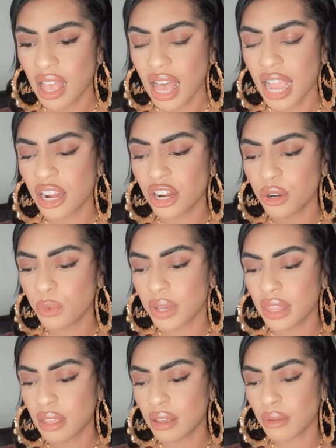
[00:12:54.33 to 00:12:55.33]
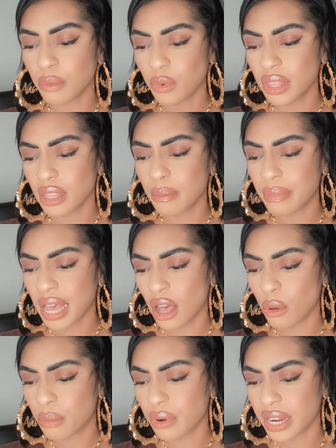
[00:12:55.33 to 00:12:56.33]
I heard when the when the
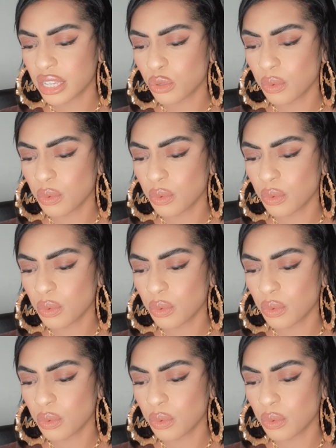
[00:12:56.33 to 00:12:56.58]
bough breaks,